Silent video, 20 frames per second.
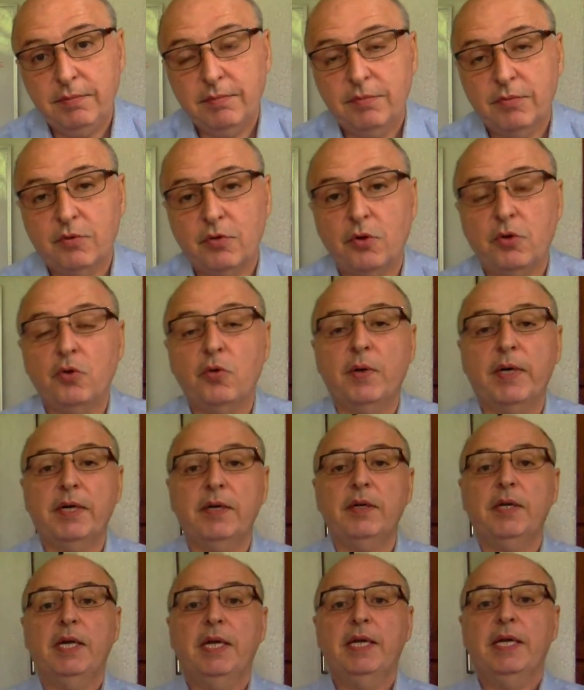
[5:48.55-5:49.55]
So you
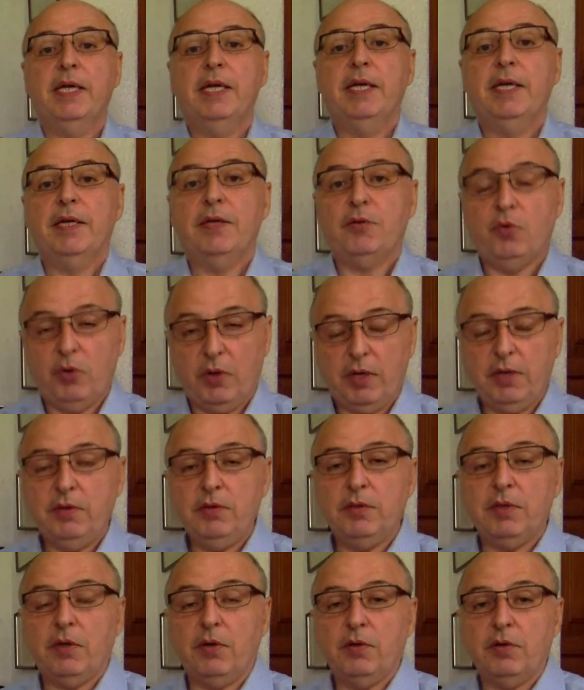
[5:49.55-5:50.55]
are
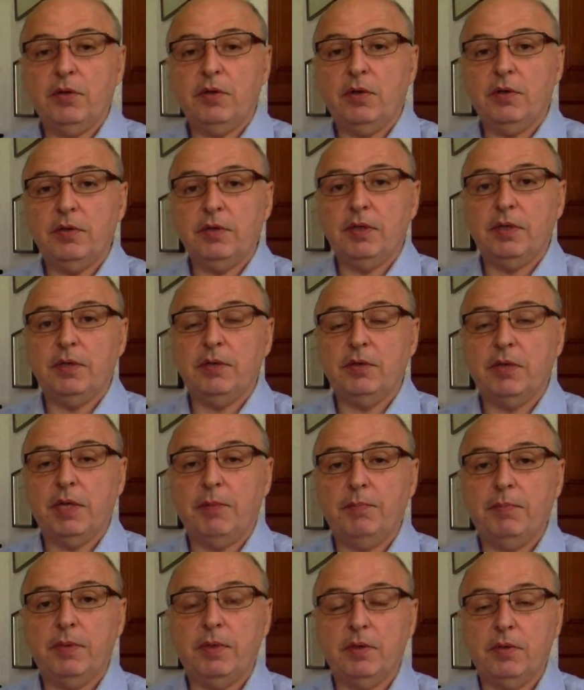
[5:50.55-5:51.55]

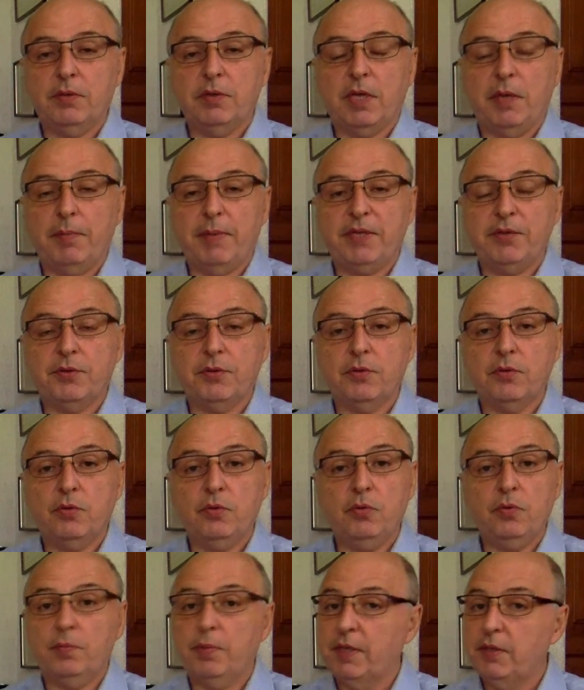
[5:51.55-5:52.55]
on dimension
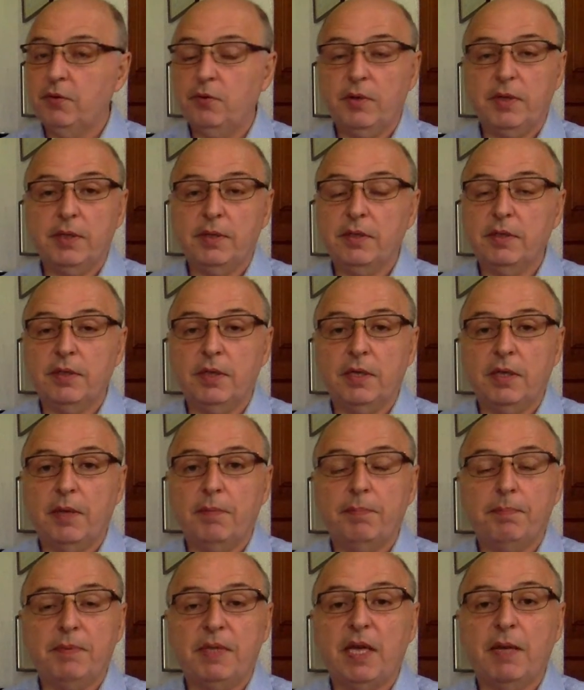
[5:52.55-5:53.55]
2, but you are on
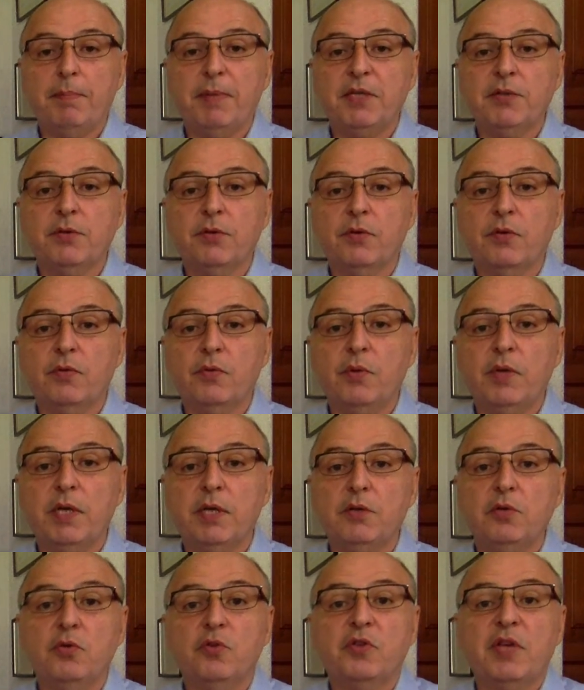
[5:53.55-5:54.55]
dimension 3,
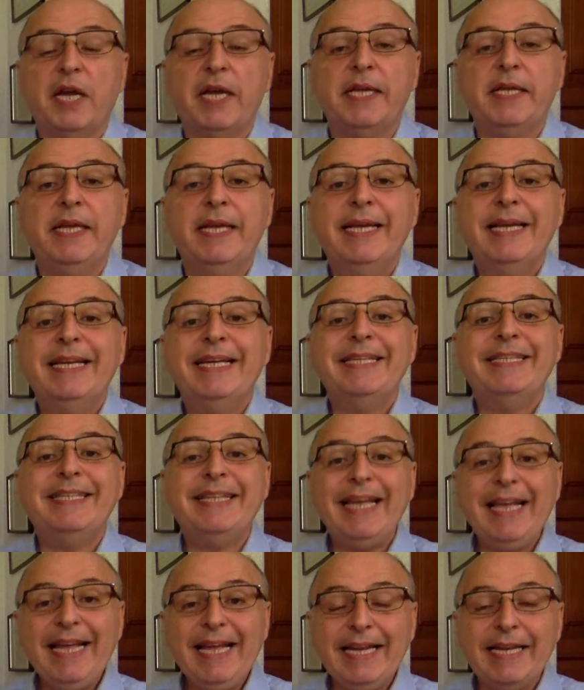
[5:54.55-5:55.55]
and you sign
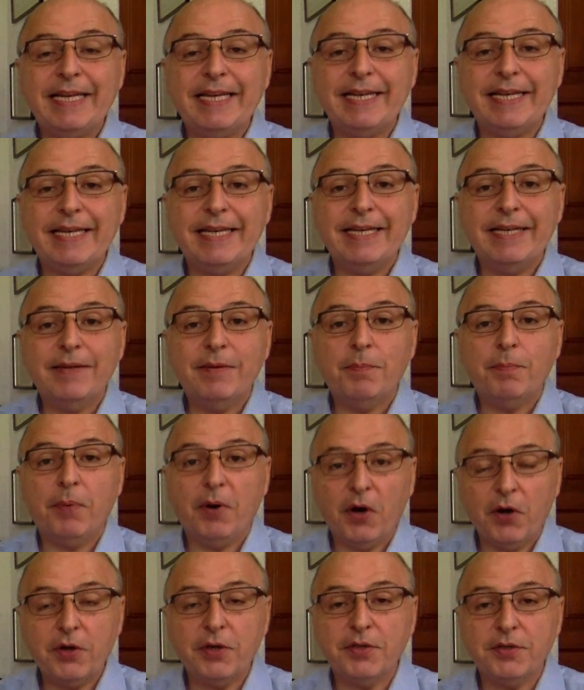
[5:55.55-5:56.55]
10
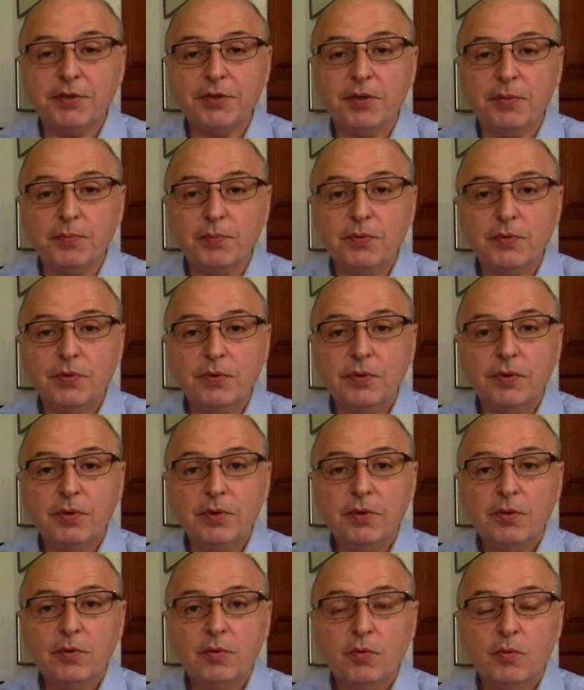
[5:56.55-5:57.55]
partnerships
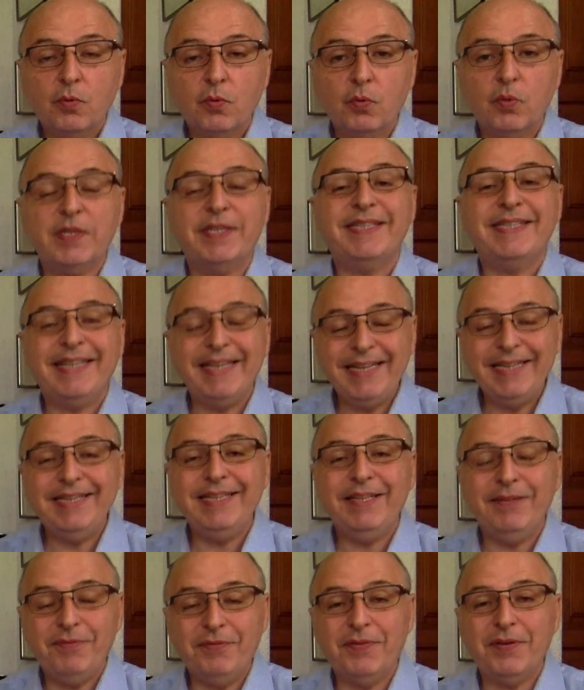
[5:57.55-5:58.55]
with 10
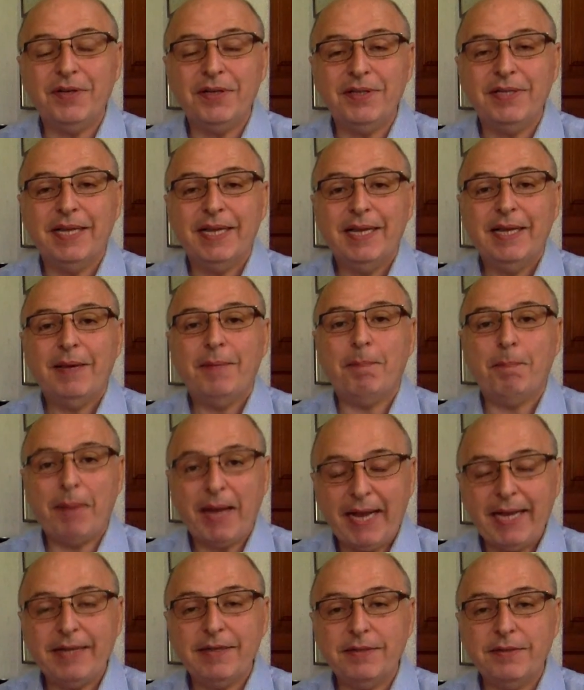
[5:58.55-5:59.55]
different
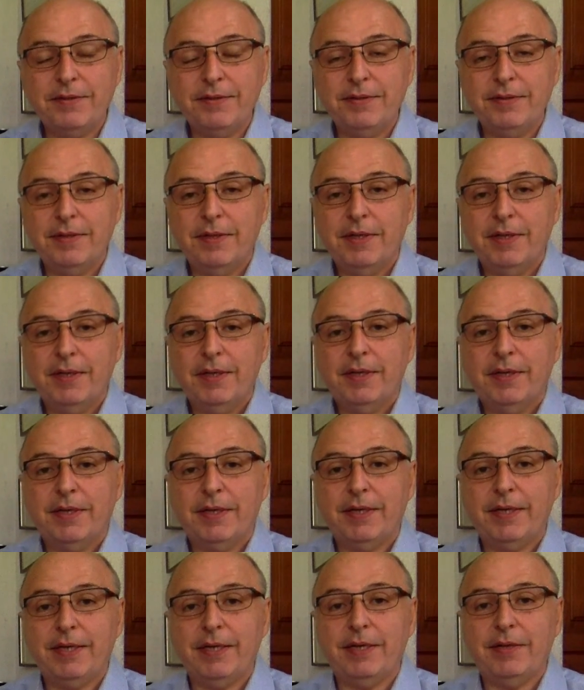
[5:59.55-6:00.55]
banks
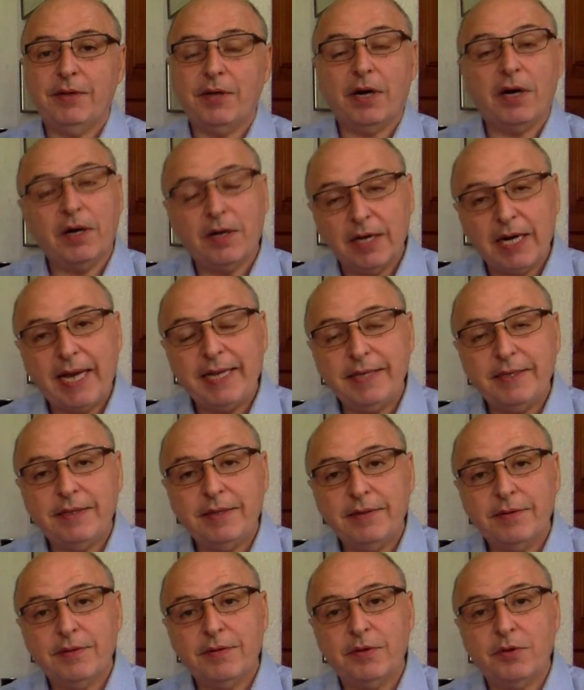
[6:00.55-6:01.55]
that are like
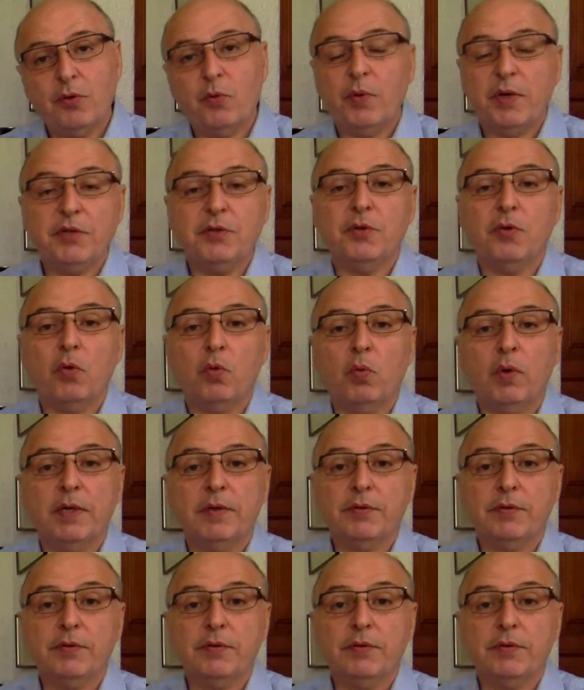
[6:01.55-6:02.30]
the original one.